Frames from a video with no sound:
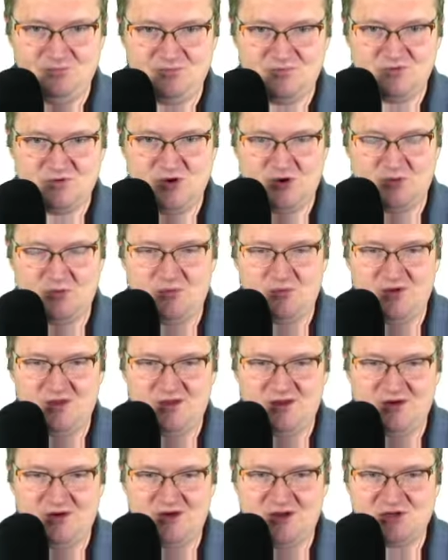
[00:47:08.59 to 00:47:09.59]
So,
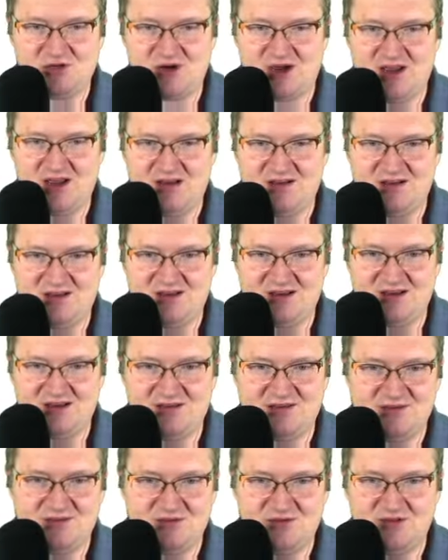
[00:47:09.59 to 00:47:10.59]
I tried,
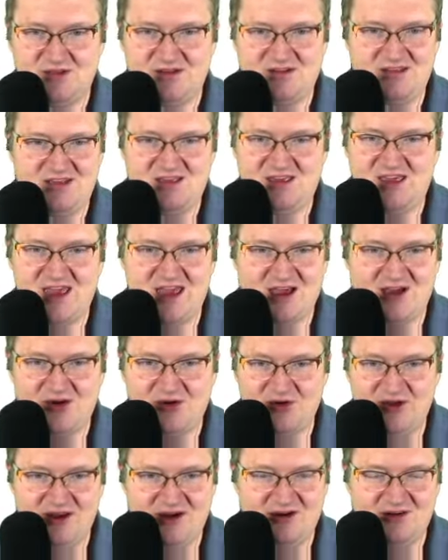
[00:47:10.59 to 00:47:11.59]
the D can't
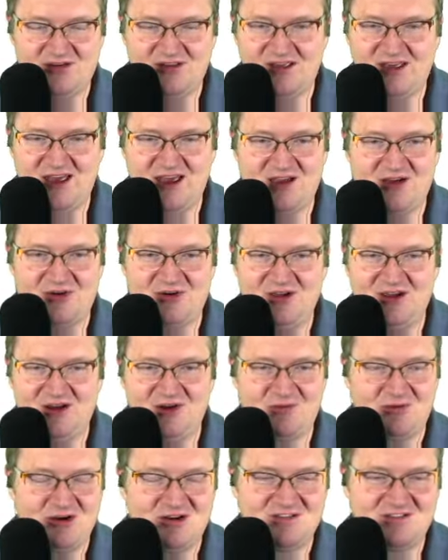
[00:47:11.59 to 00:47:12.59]
go here, D can't go
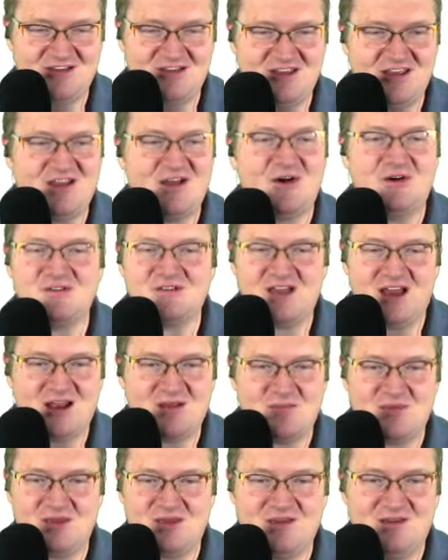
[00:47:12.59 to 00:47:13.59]
here. Where does the D go? It's got
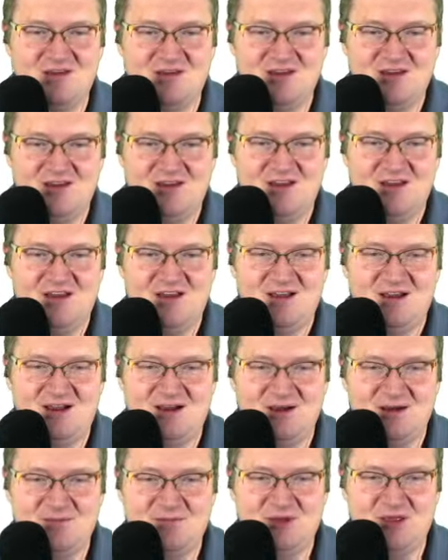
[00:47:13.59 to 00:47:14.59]
to be
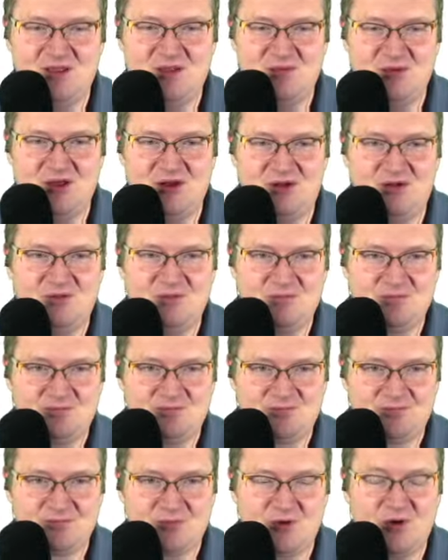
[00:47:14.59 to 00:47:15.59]
in the middle.
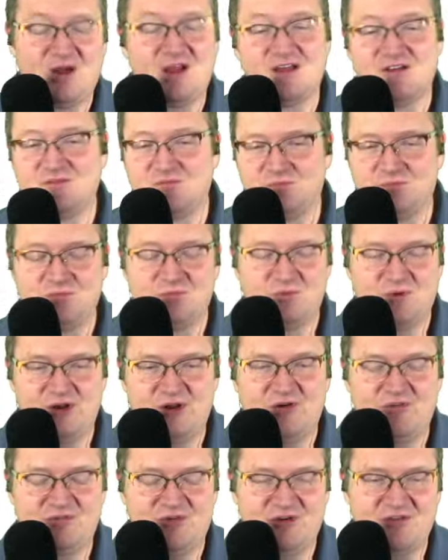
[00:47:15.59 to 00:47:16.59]
Well, I guess we
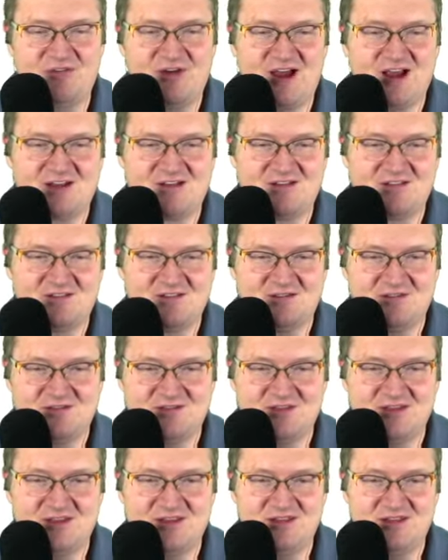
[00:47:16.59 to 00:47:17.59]
know for a fact
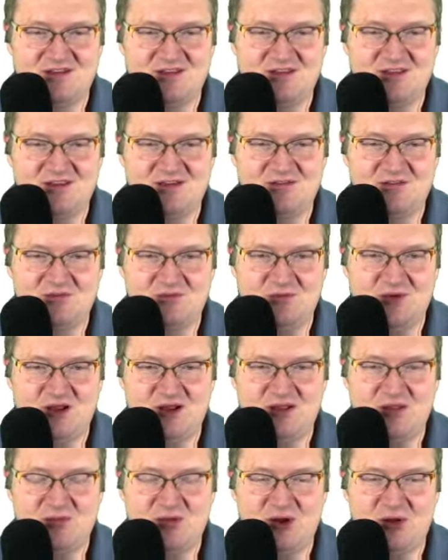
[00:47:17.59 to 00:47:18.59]
that the D went
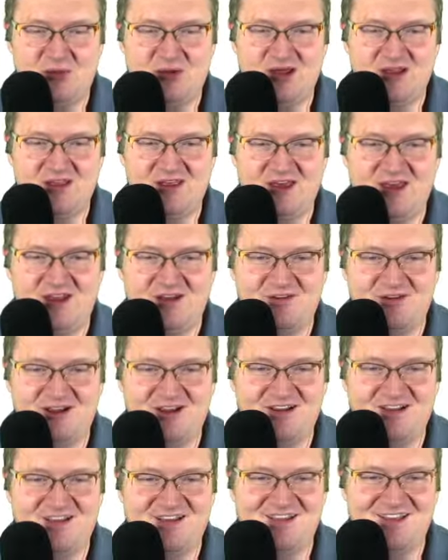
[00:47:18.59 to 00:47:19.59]
in the middle by the end,
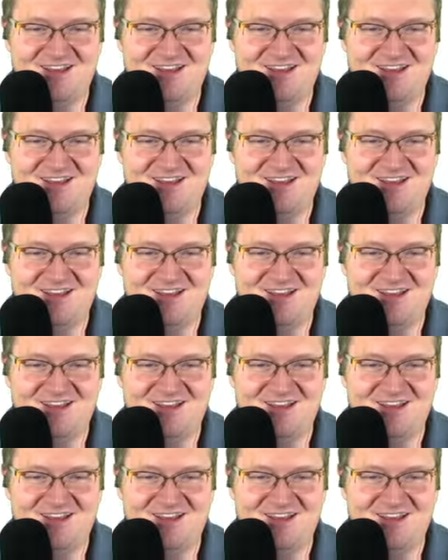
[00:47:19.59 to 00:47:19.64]
right?